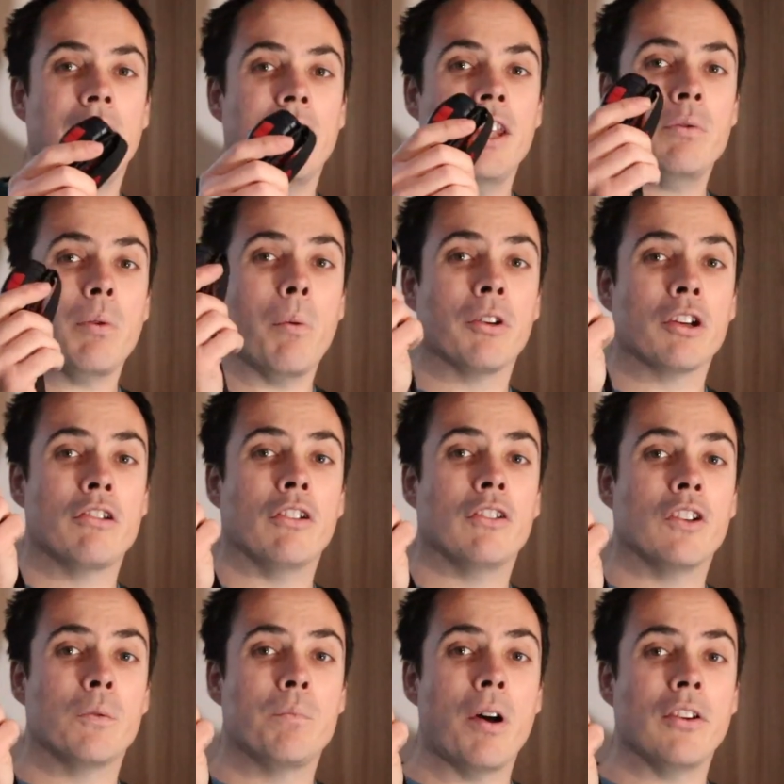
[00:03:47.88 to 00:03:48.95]
This one was a
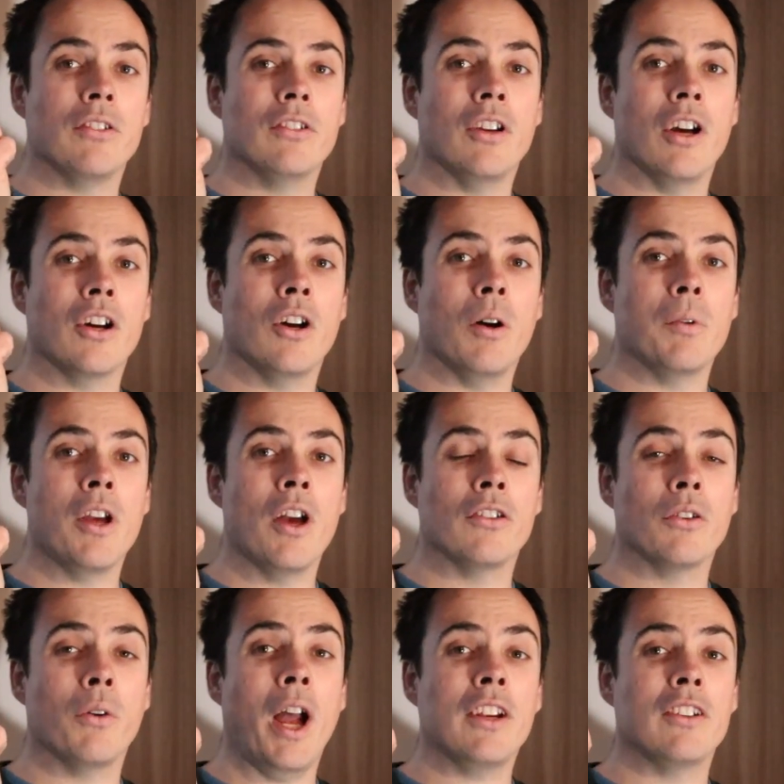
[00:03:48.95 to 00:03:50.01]
Christmas present a couple of
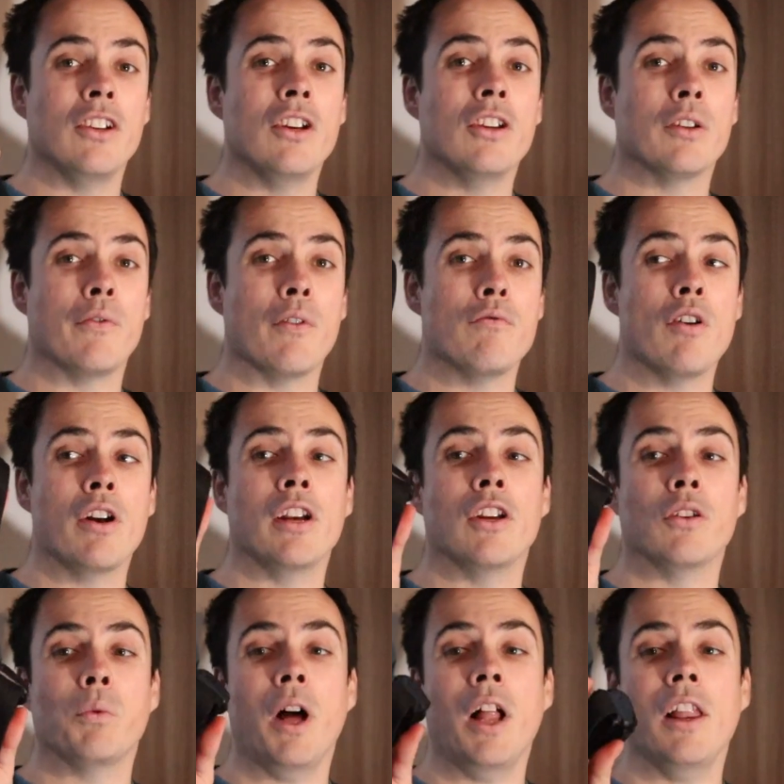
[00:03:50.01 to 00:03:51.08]
years ago. I actually used it for running
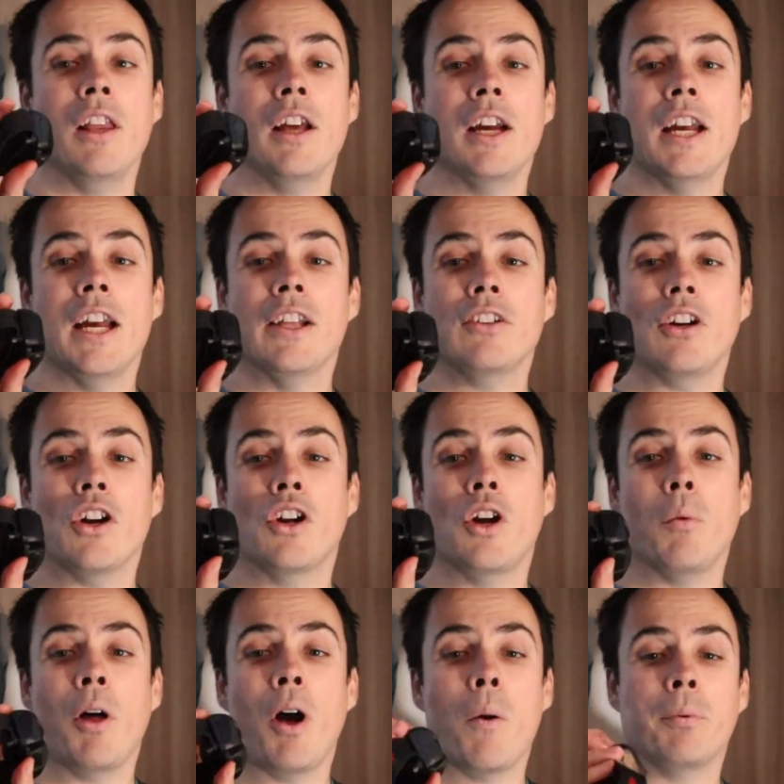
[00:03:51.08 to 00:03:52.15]
as well. It's got a
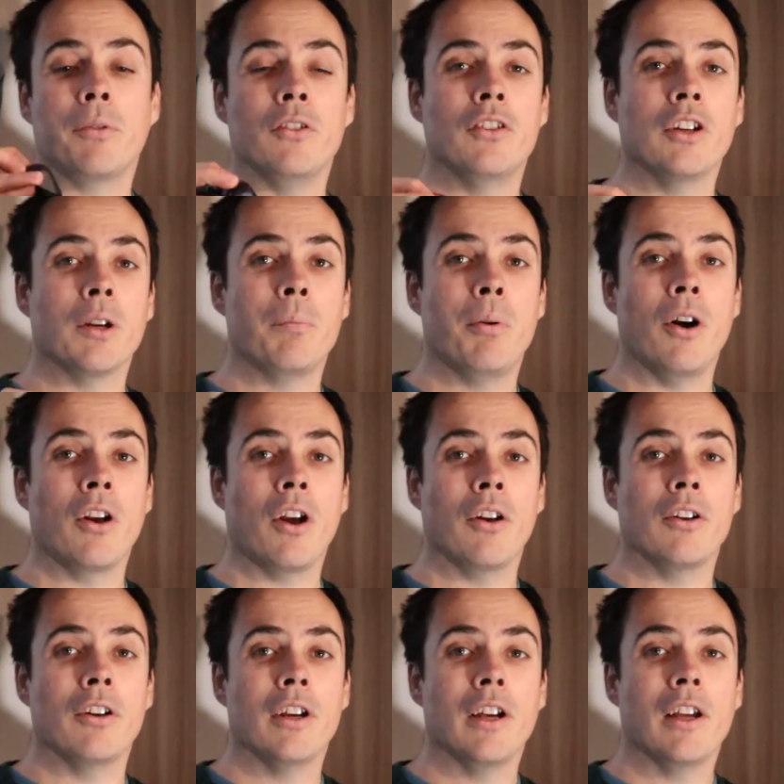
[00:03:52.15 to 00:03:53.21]
couple of options. You can put it
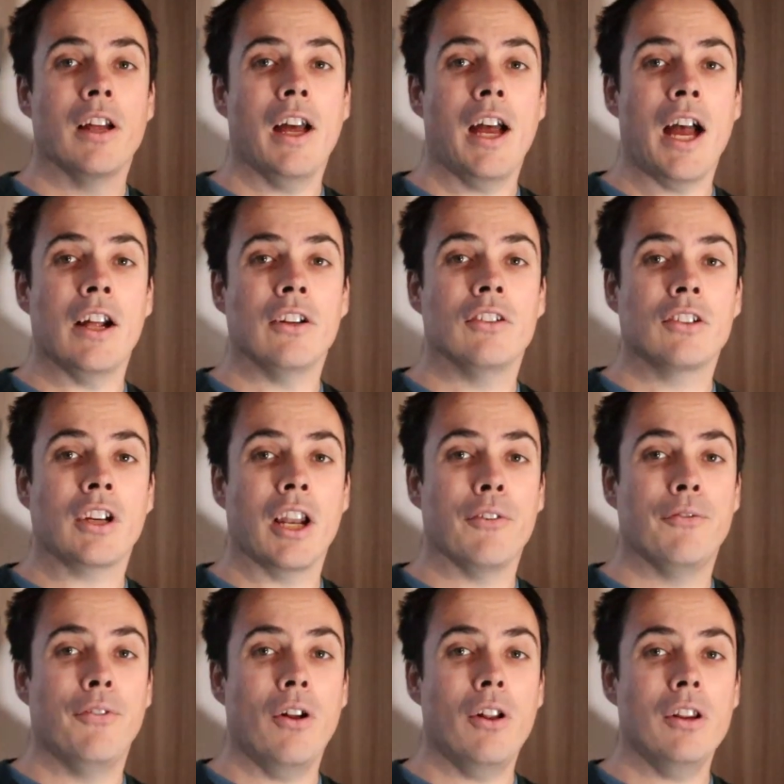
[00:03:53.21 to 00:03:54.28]
on just kind
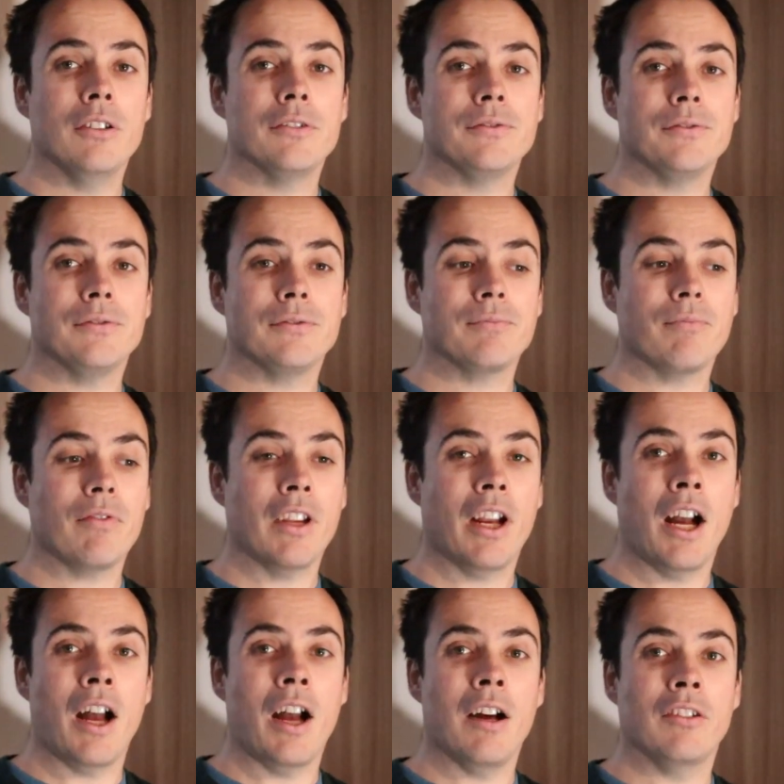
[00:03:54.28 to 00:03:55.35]
of full,
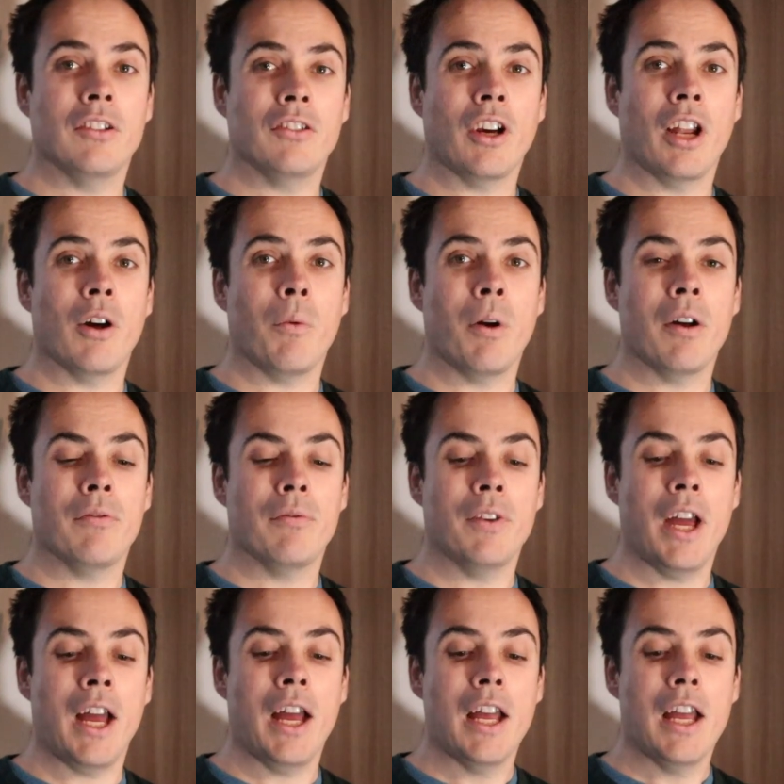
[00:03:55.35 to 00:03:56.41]
just turn it away from
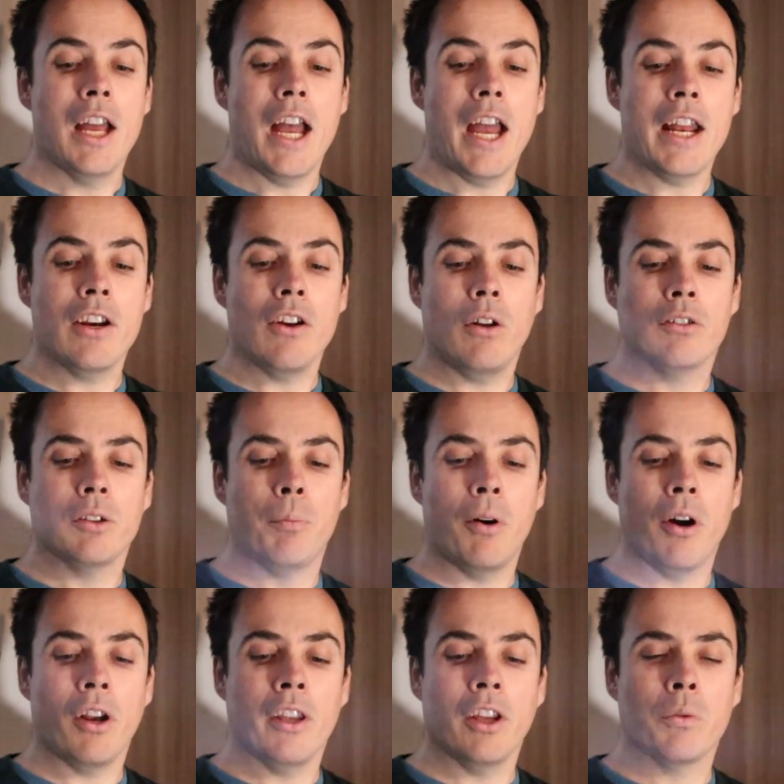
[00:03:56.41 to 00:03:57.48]
there, and you can also
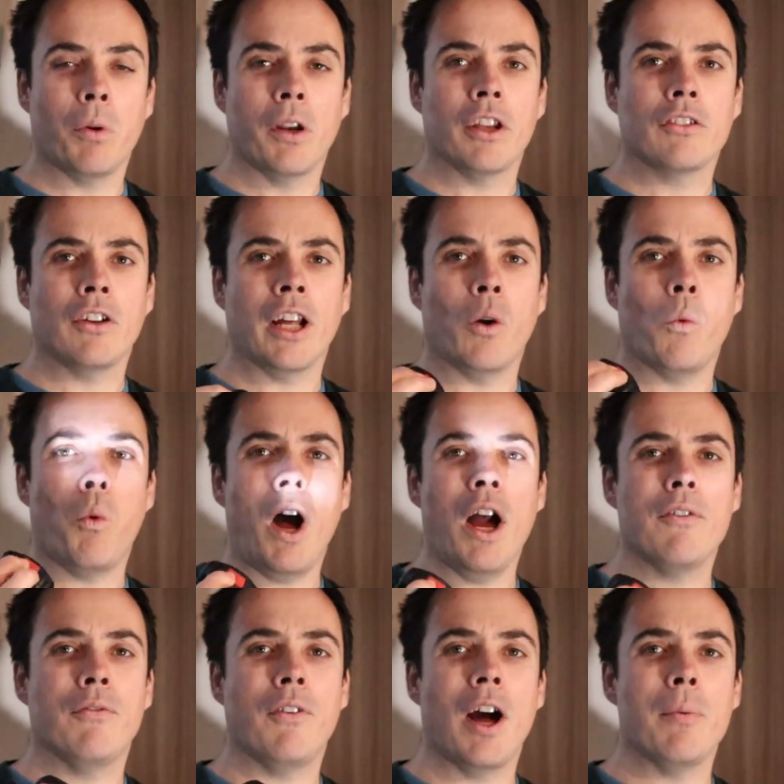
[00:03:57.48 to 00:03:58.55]
put it on this one that's got like a
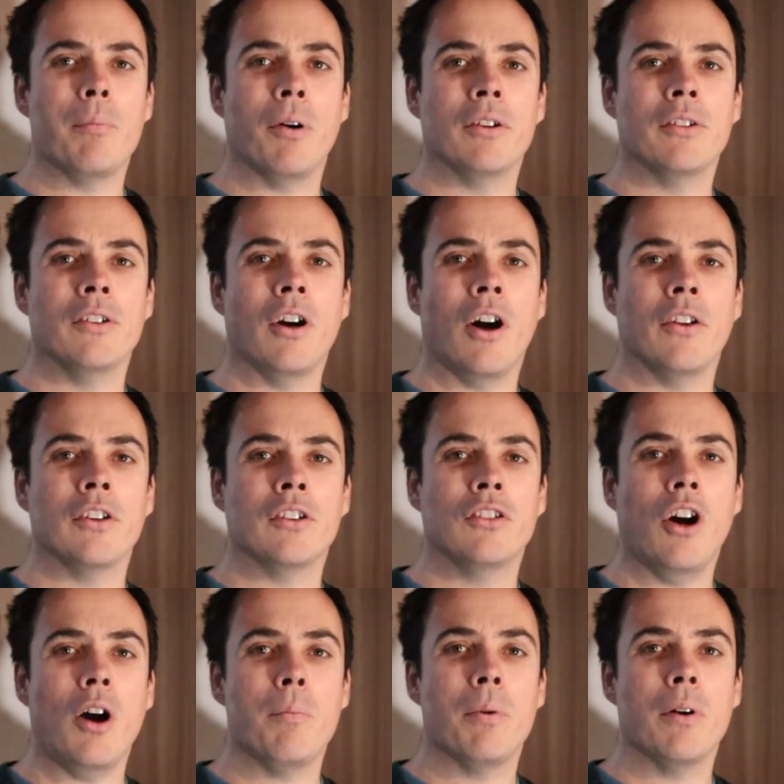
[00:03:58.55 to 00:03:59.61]
Wi-Fi button on the
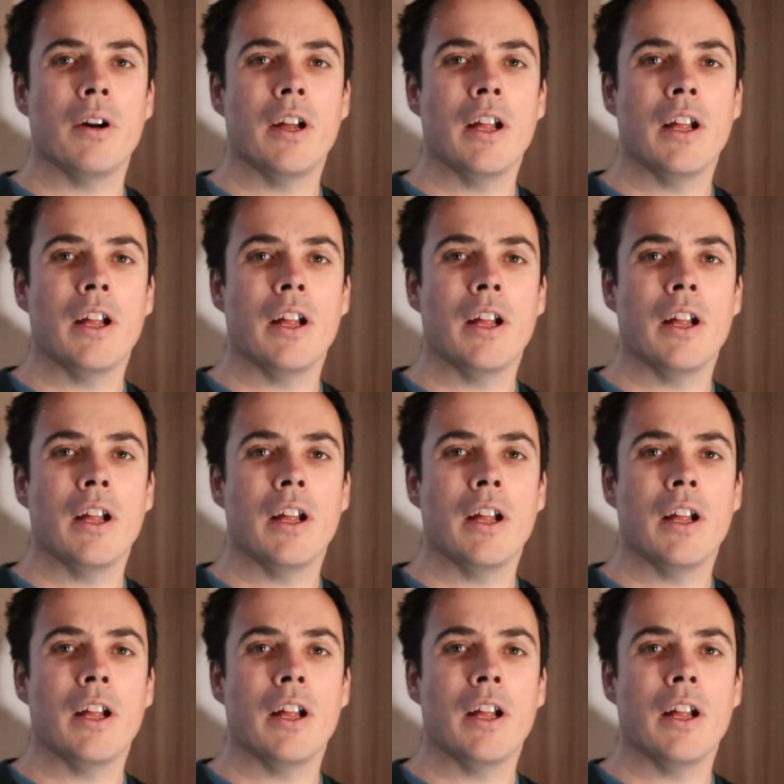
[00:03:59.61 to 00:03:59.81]
top.